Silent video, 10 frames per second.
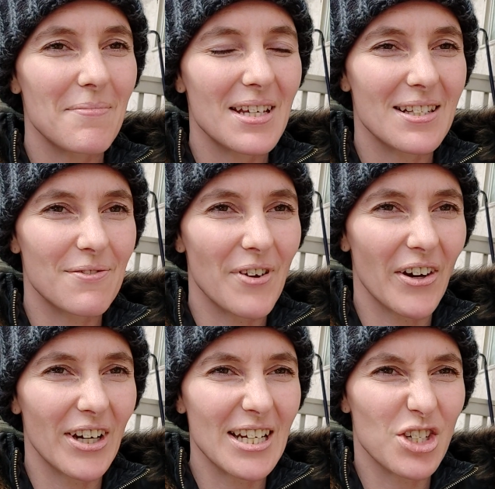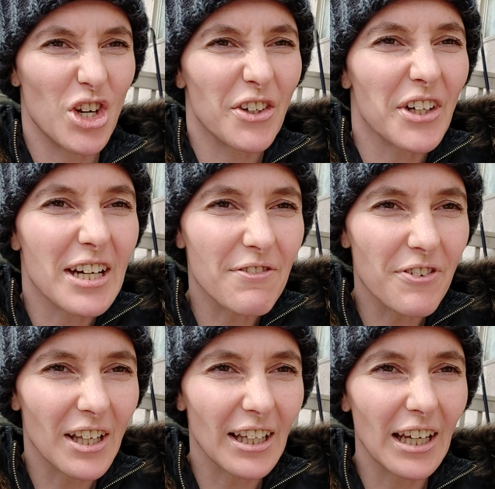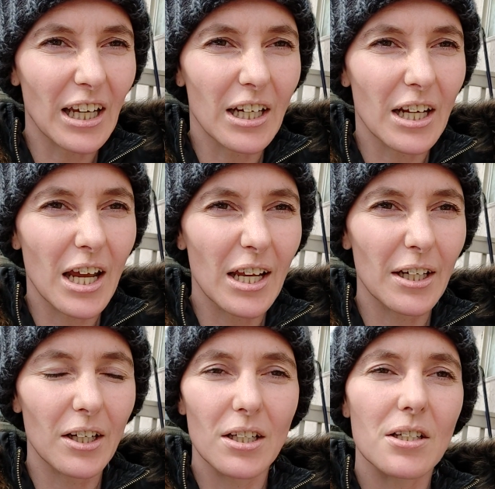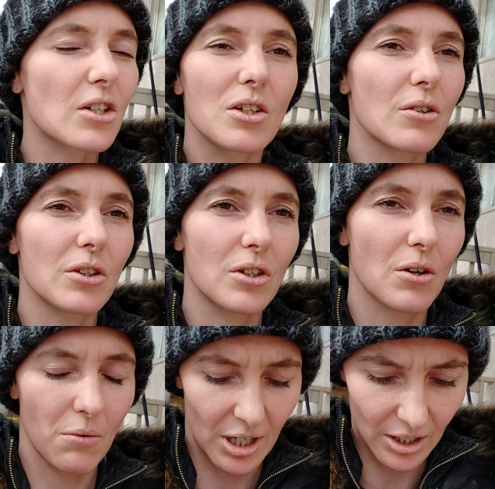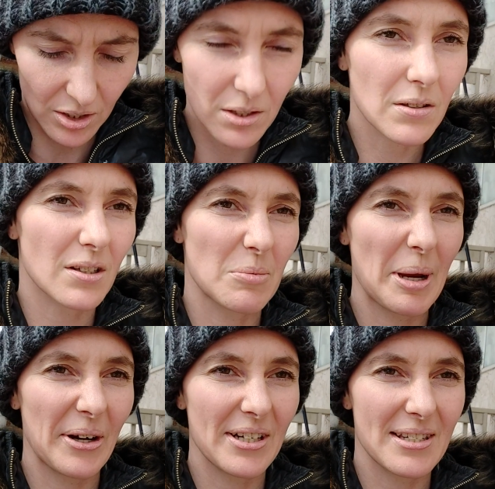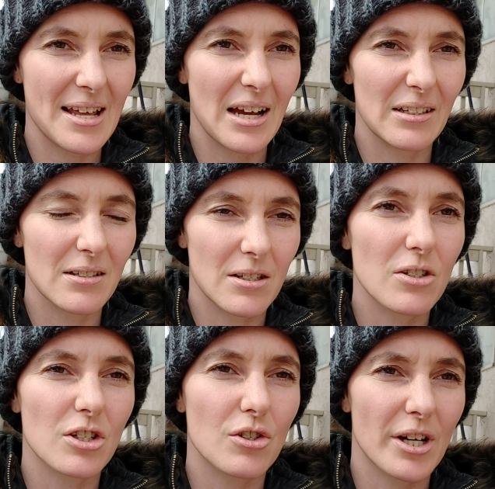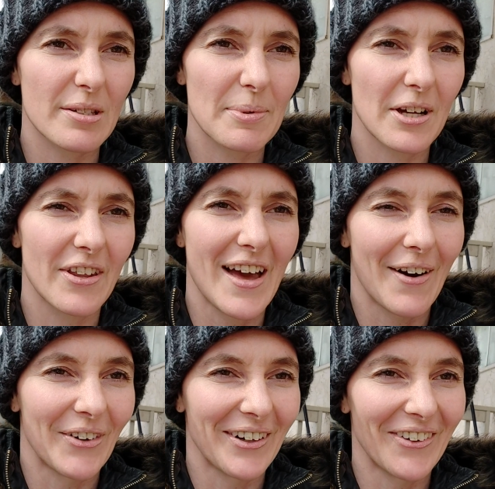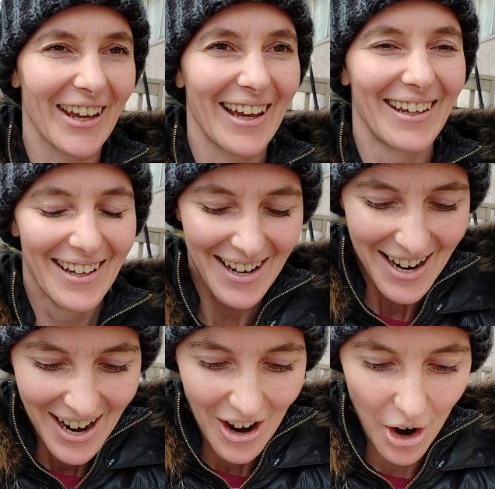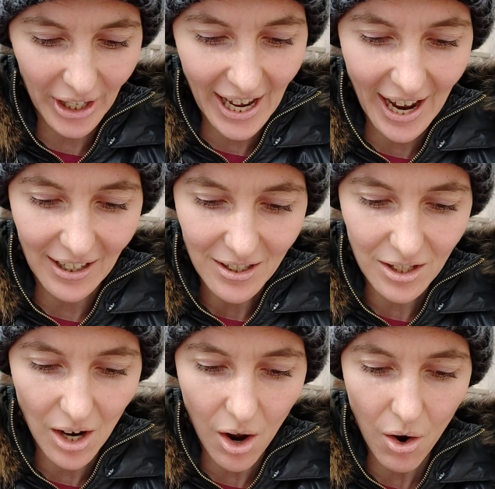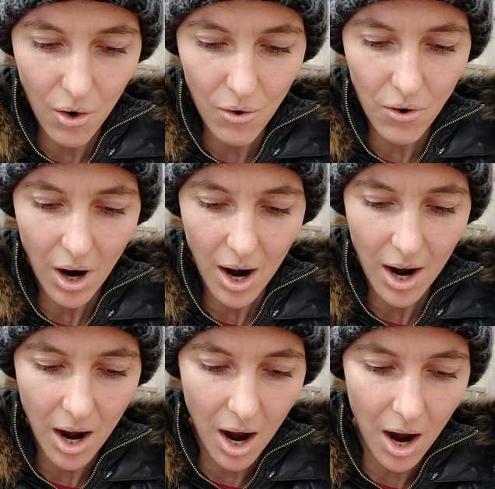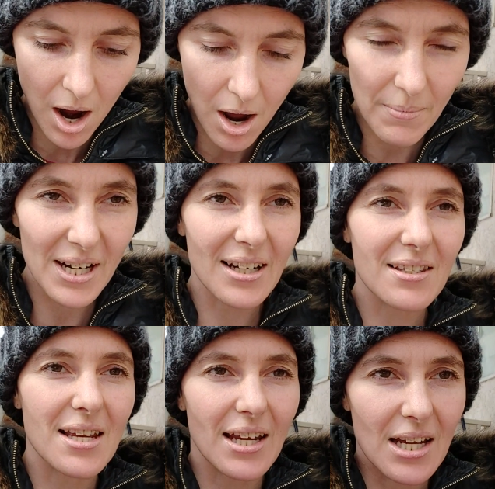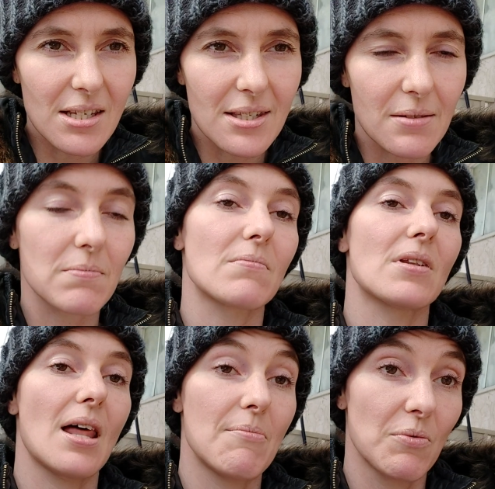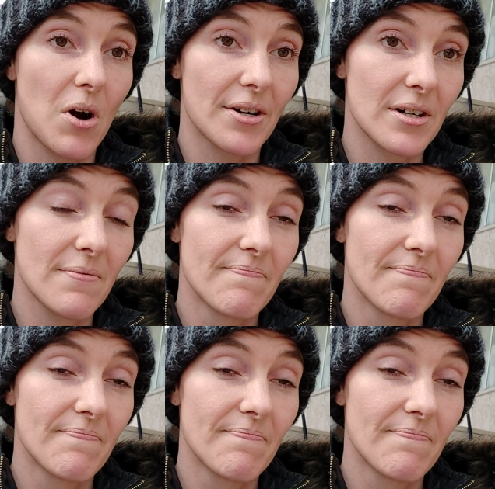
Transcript: It's very jittery feeling, and you don't want to experience that. It's just, trust me on that one. Okay, so the next thing is lemon water.